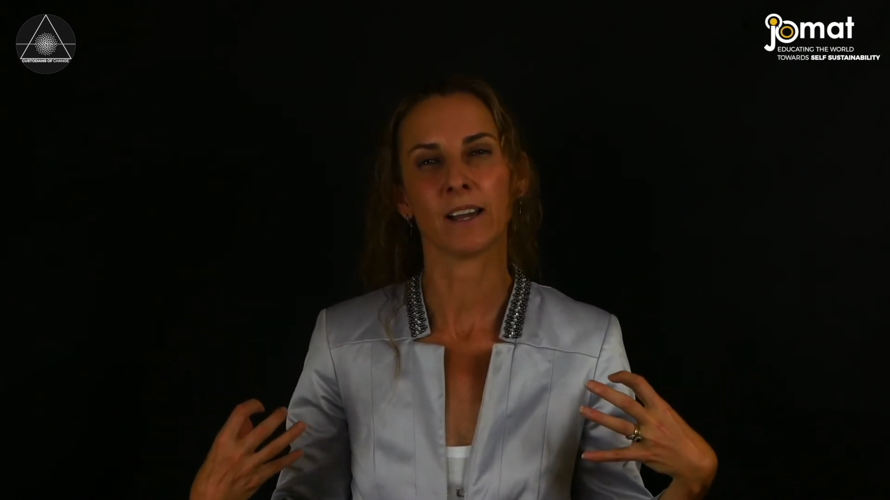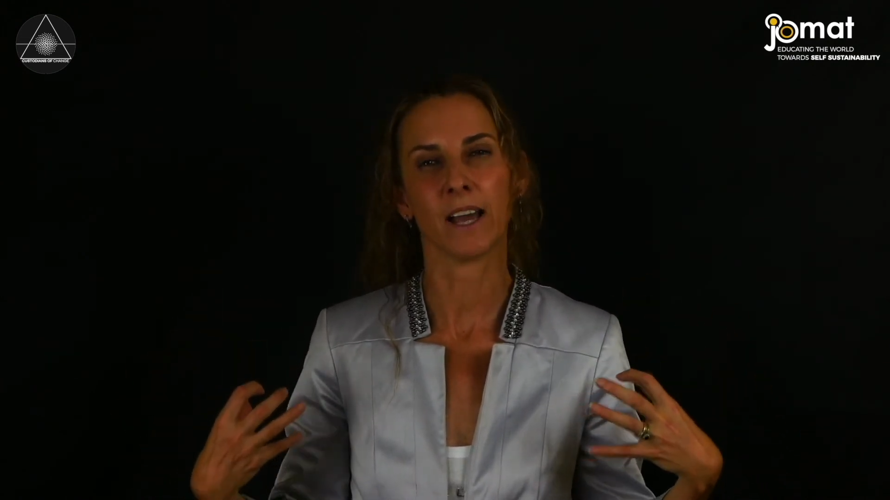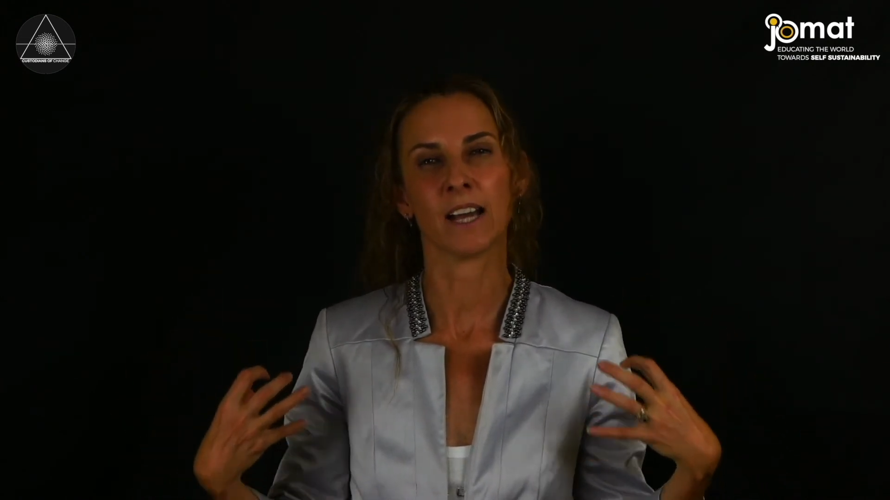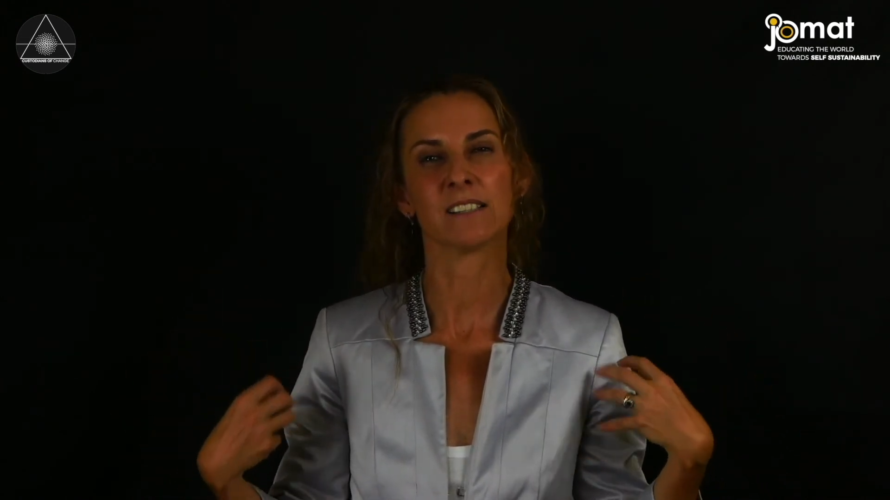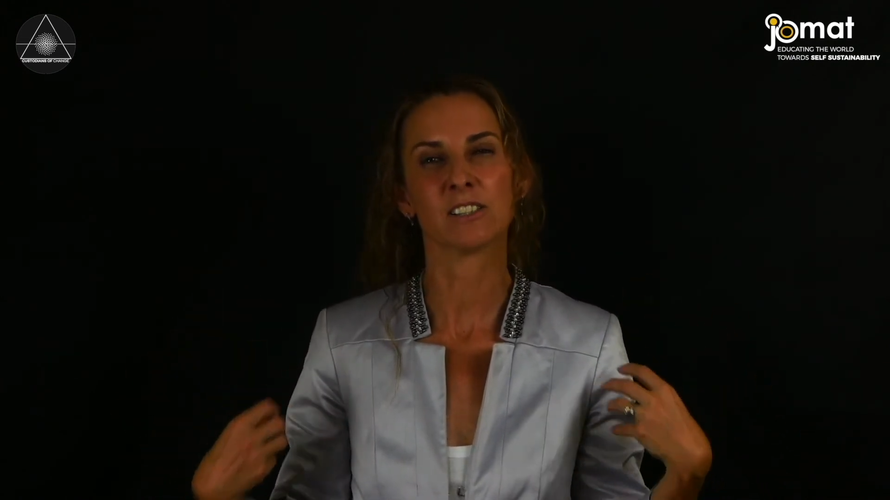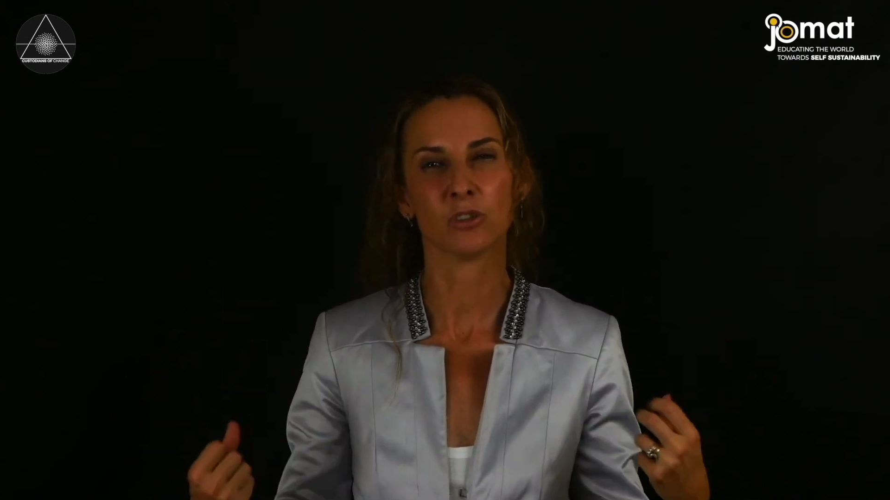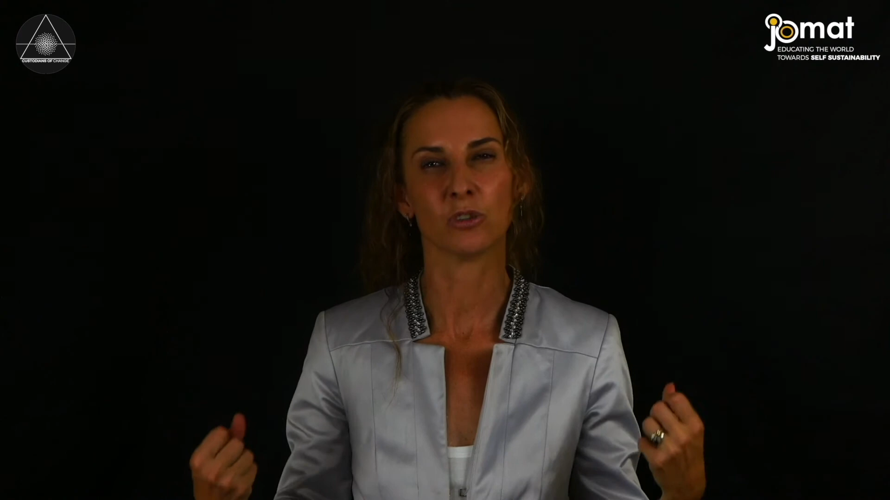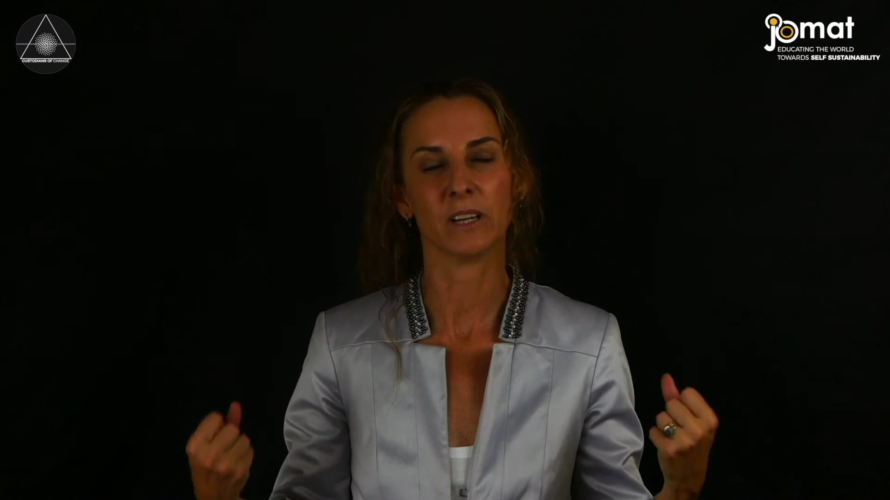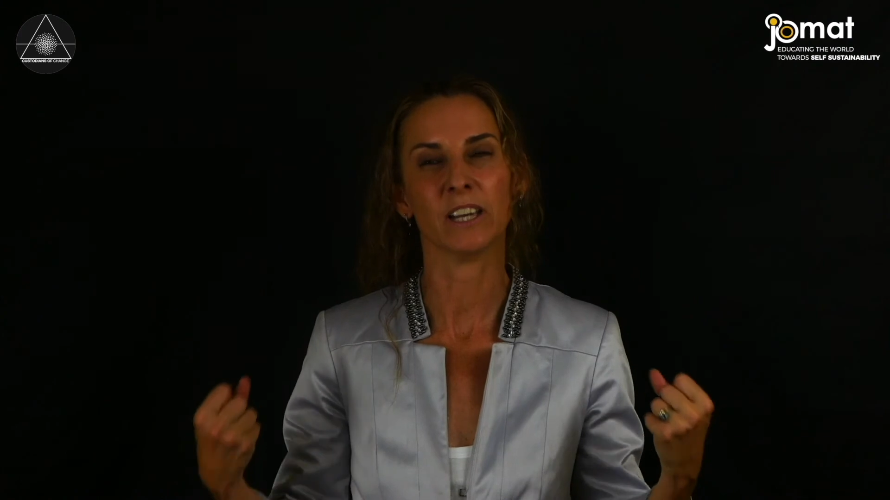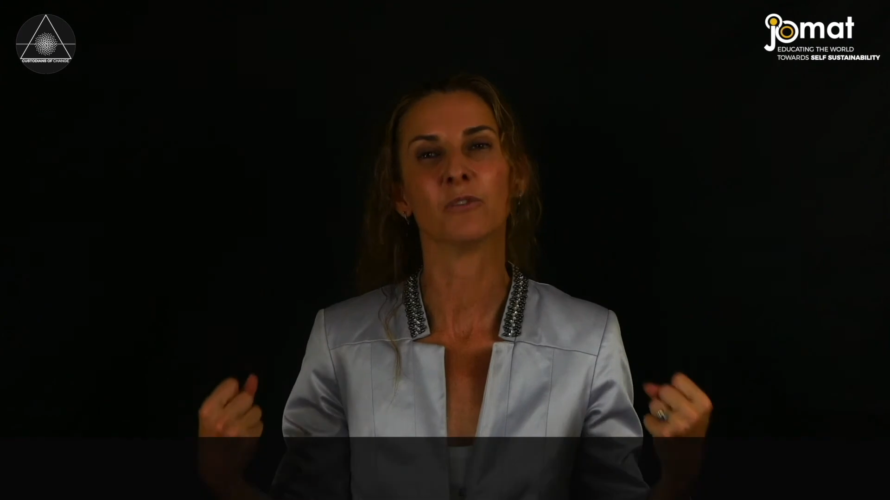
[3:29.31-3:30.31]
as to
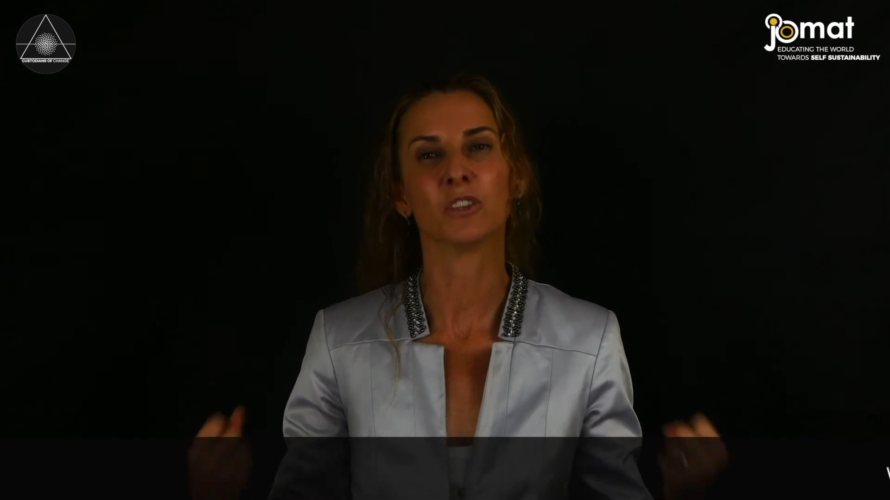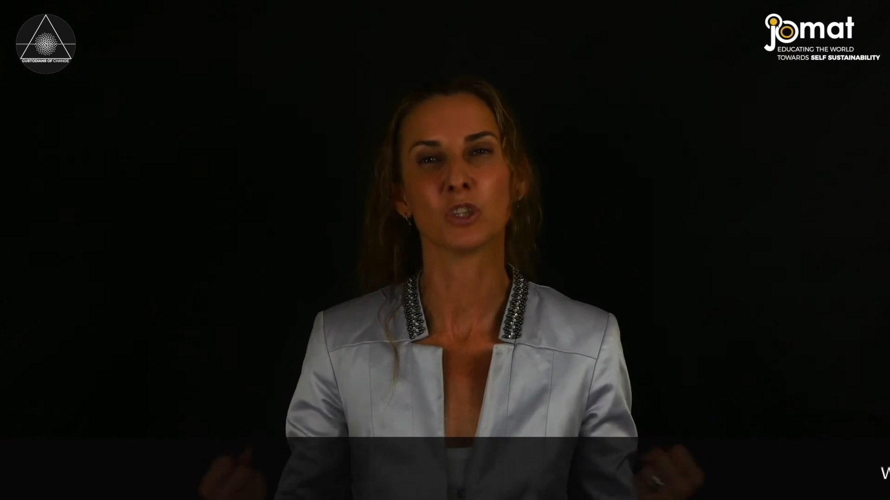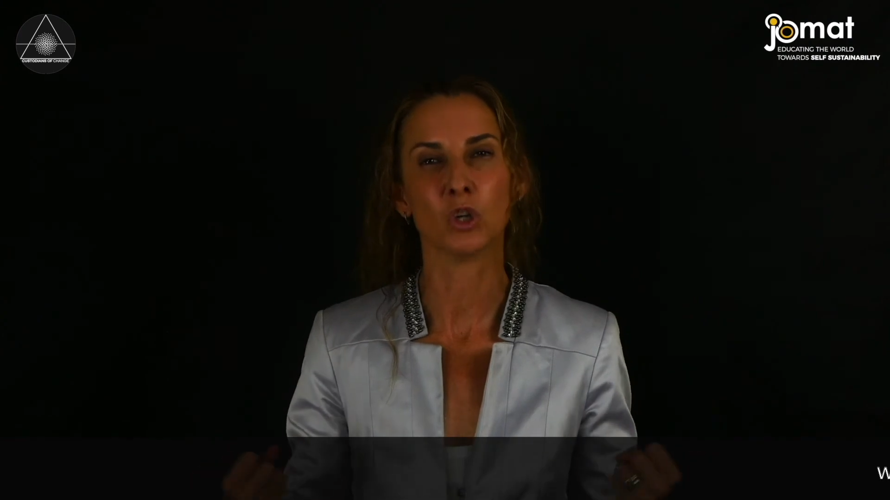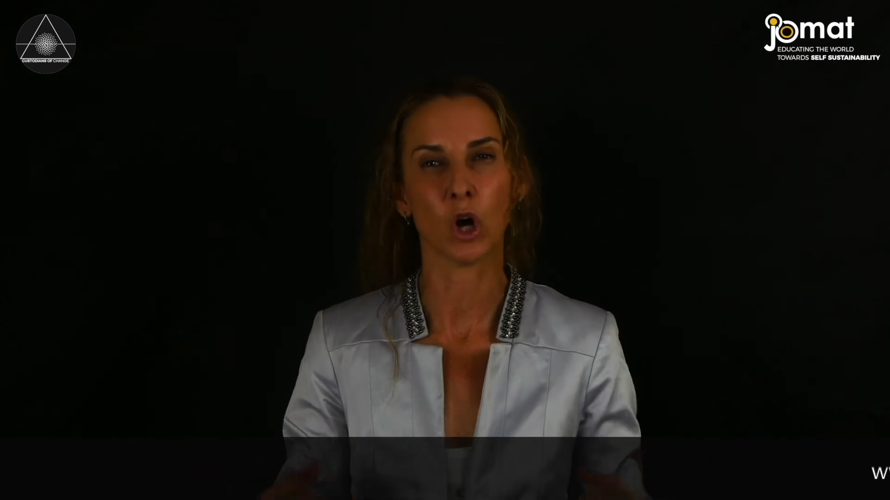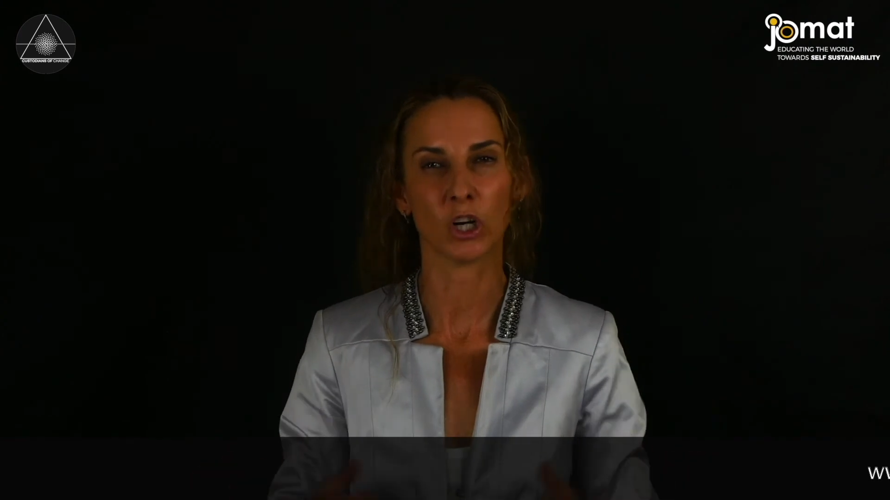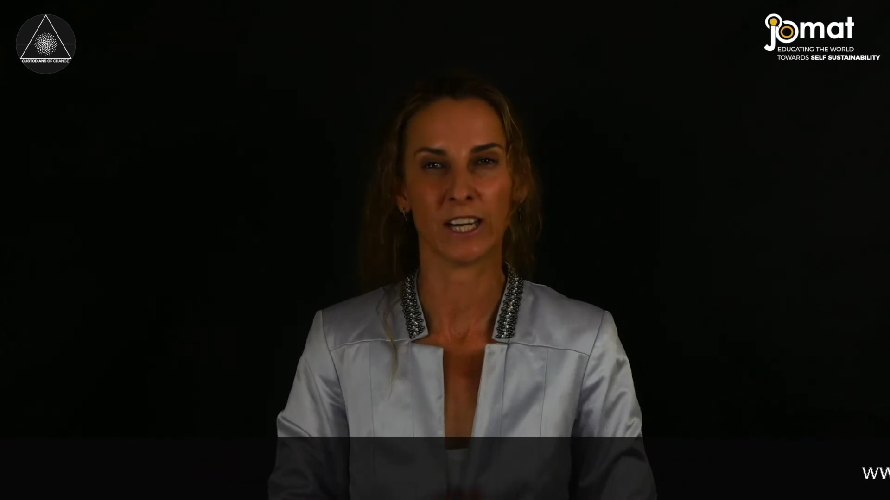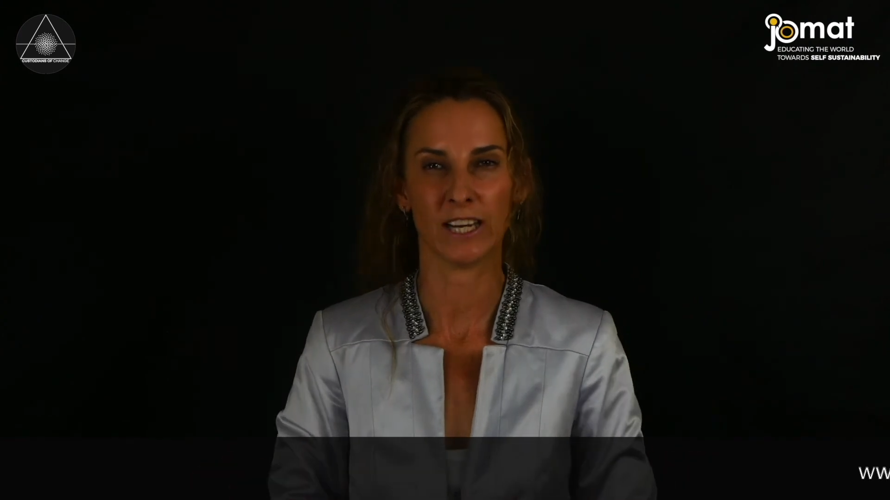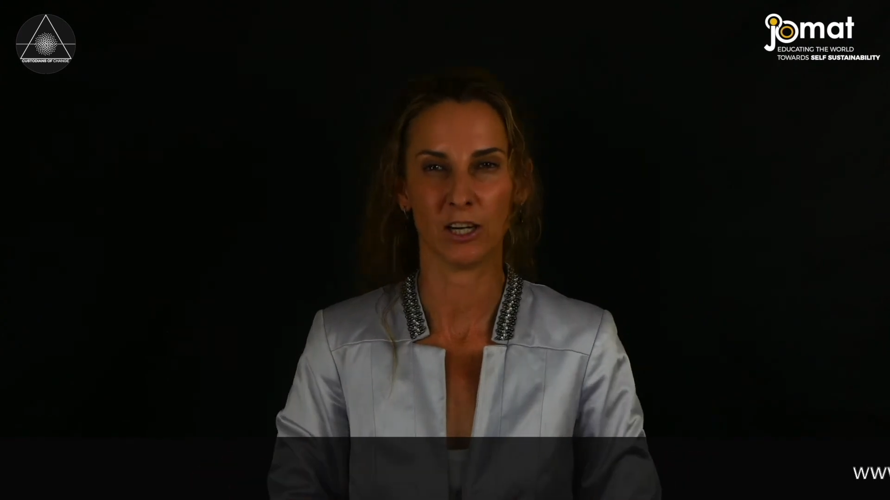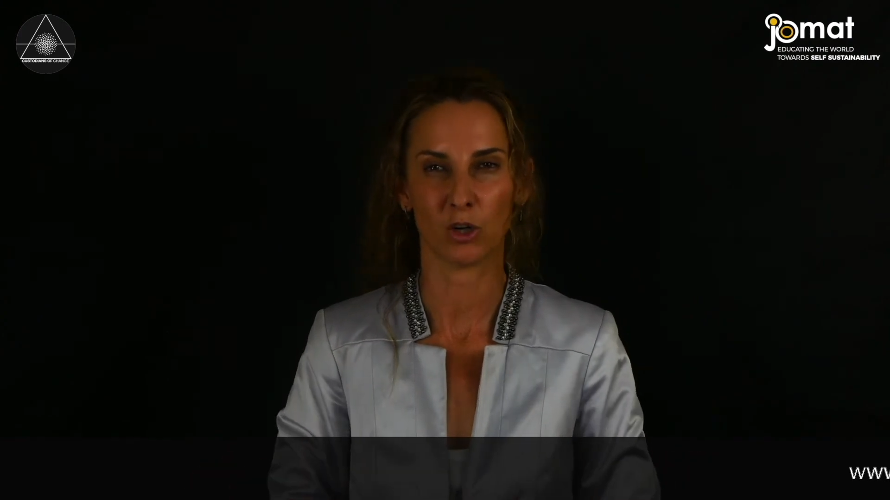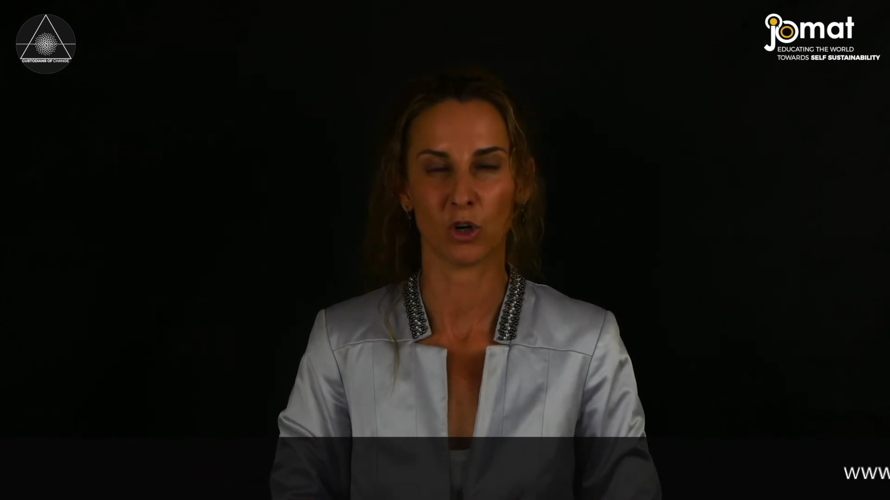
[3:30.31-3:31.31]
if it's not
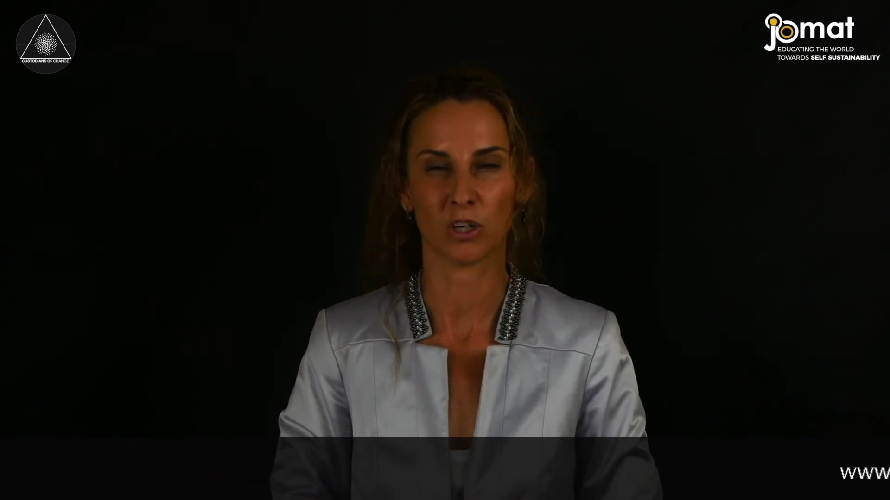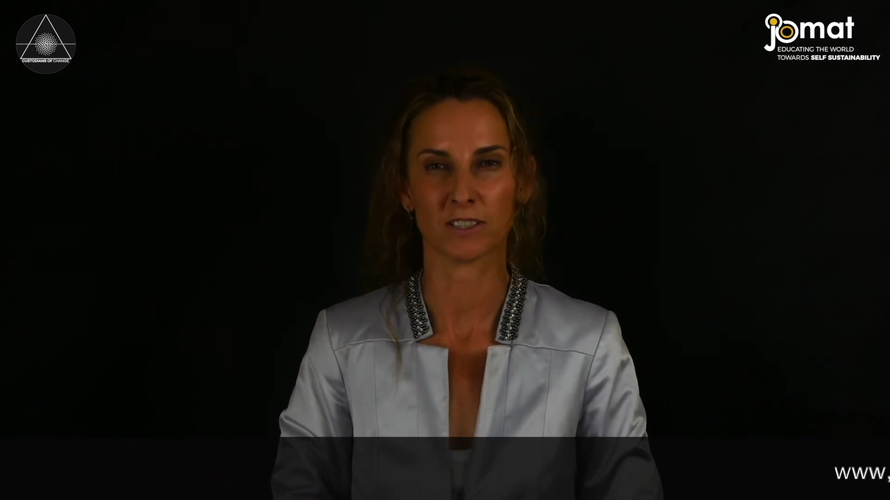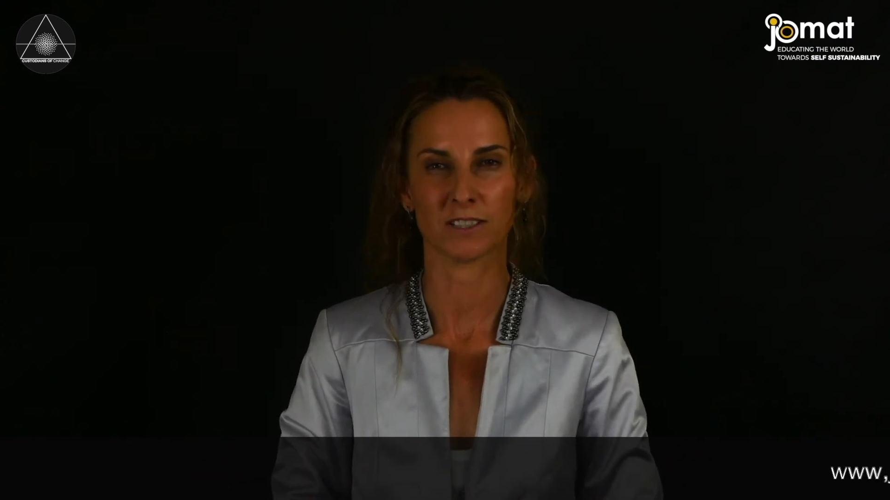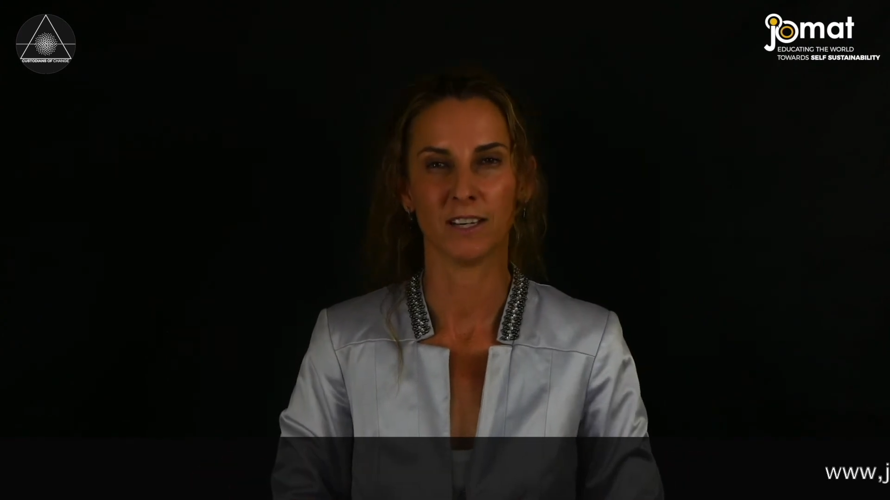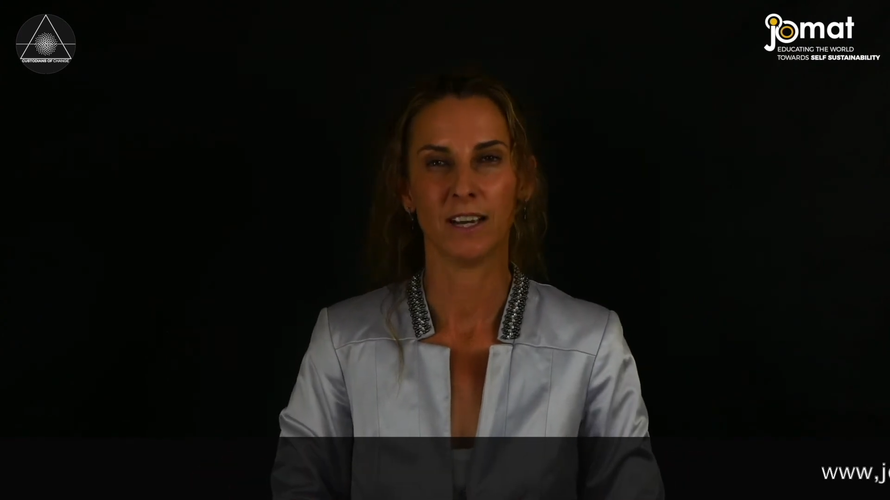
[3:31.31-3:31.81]
getting across.